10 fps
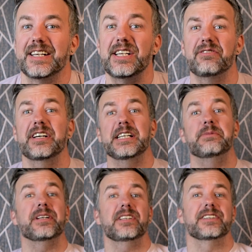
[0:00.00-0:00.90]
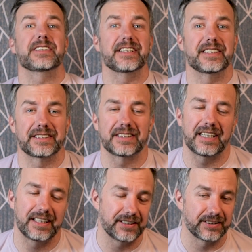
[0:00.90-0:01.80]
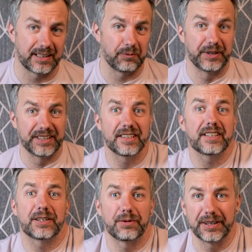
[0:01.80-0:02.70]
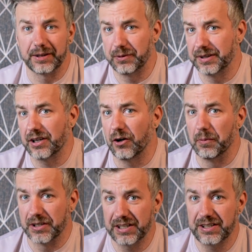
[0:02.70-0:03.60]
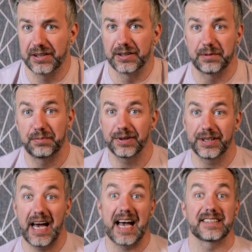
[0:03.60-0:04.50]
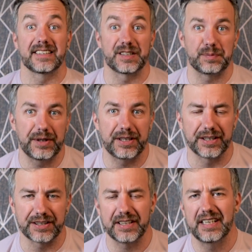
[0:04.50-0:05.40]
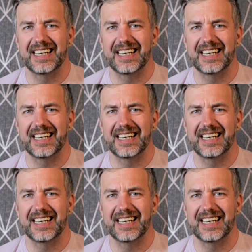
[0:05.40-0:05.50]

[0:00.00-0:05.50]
Never in a million years I thought I'd be tinkering with Home Assistant, but it has its perks.